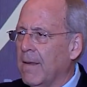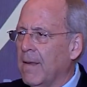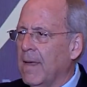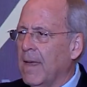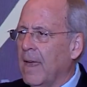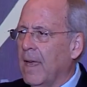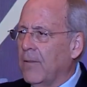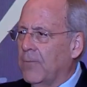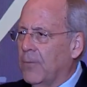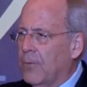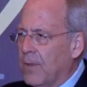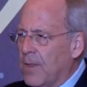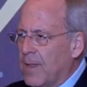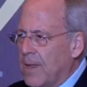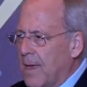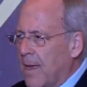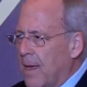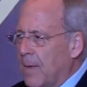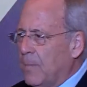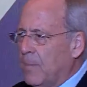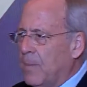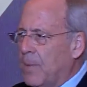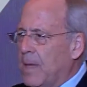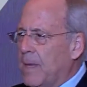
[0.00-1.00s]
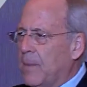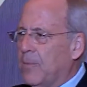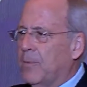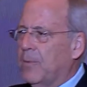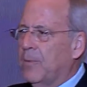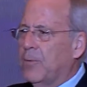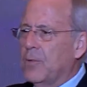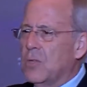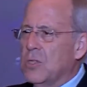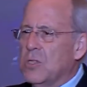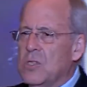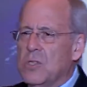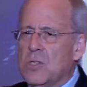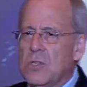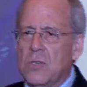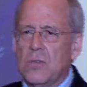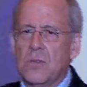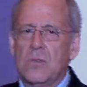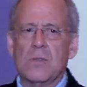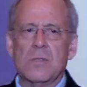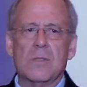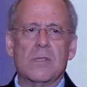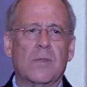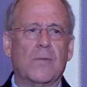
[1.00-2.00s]
And for the young people, for the
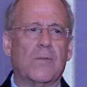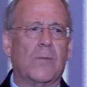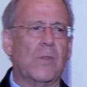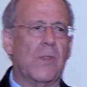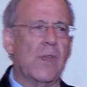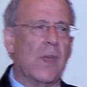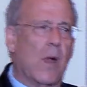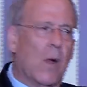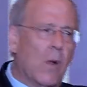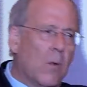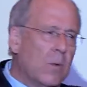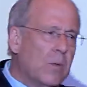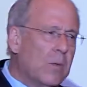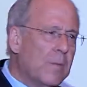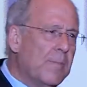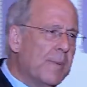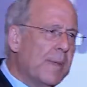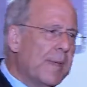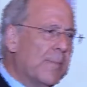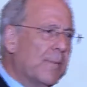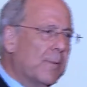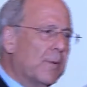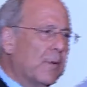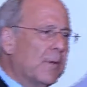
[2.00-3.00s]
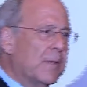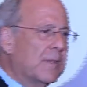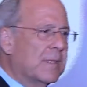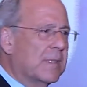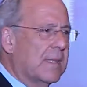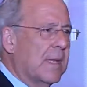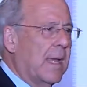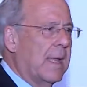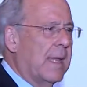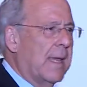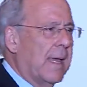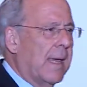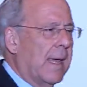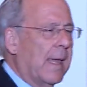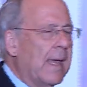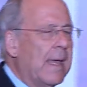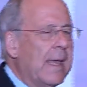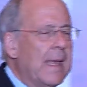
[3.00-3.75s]
students, and for the older people who are studying,